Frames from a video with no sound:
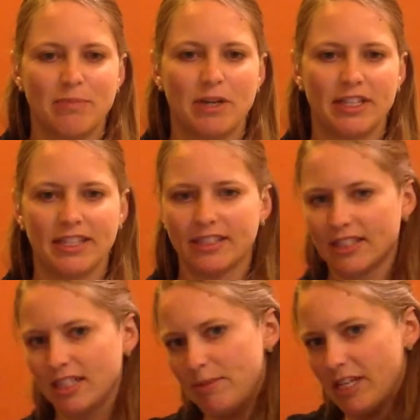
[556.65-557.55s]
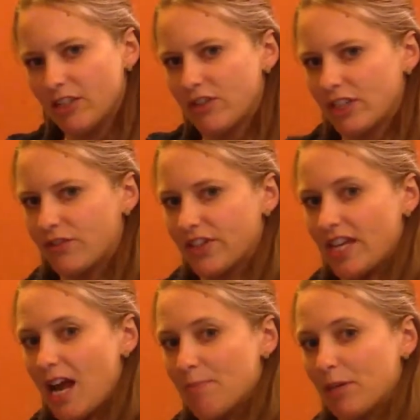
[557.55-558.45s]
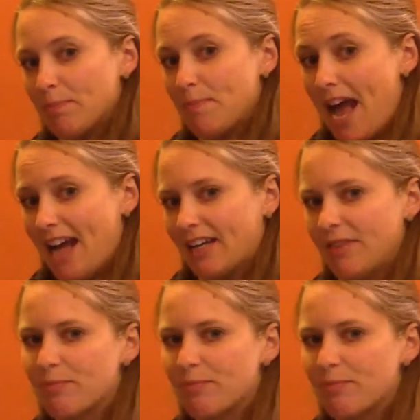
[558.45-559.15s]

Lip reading: but this is going to be a stretch for the upper back.